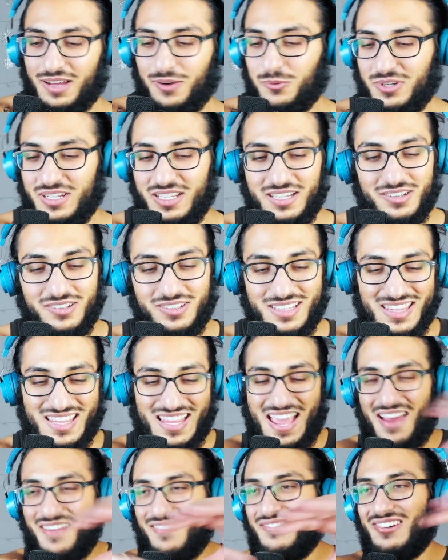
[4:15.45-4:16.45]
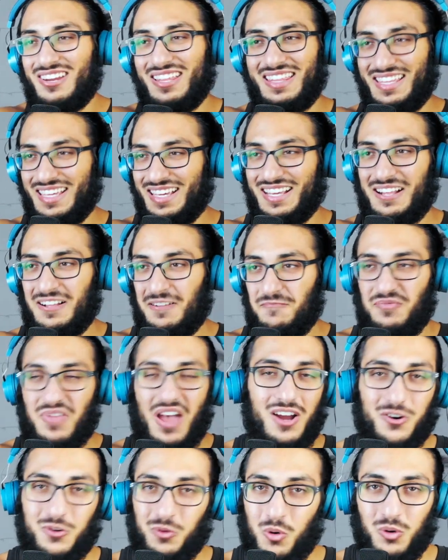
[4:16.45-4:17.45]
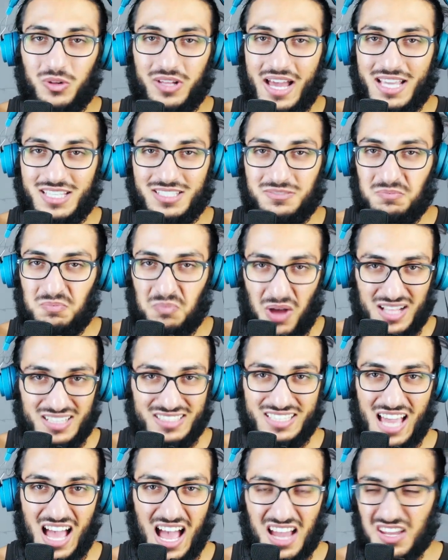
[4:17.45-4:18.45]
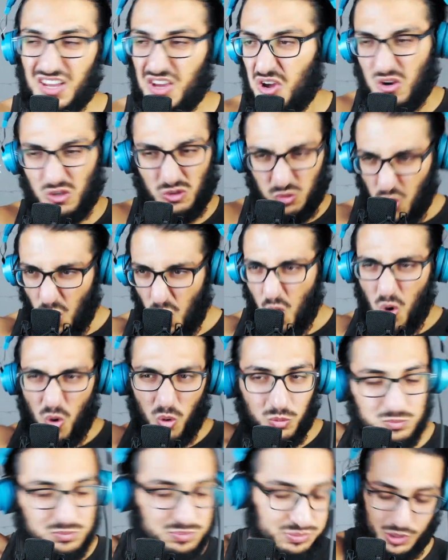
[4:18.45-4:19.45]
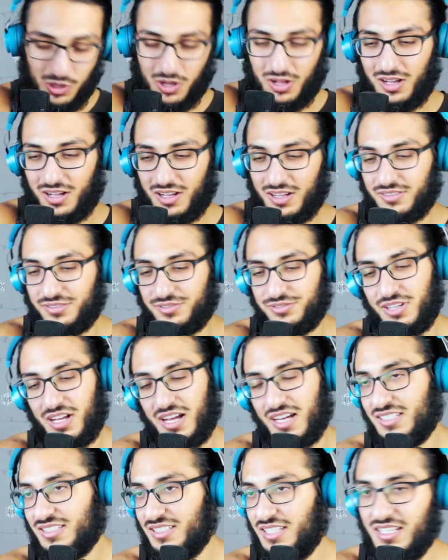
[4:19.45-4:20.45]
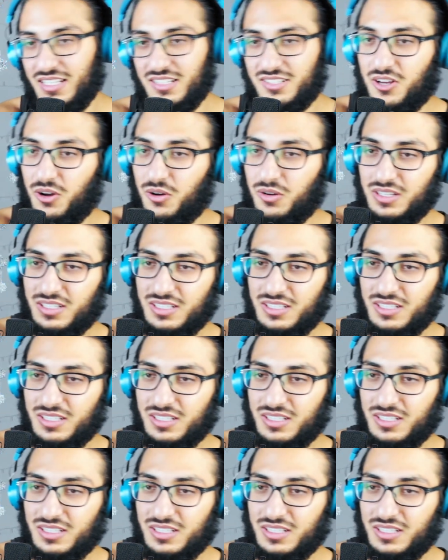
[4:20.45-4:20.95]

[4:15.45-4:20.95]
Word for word: I want to hear everything. That growl, guys. Bad guy. Oh, fuck. Let's go.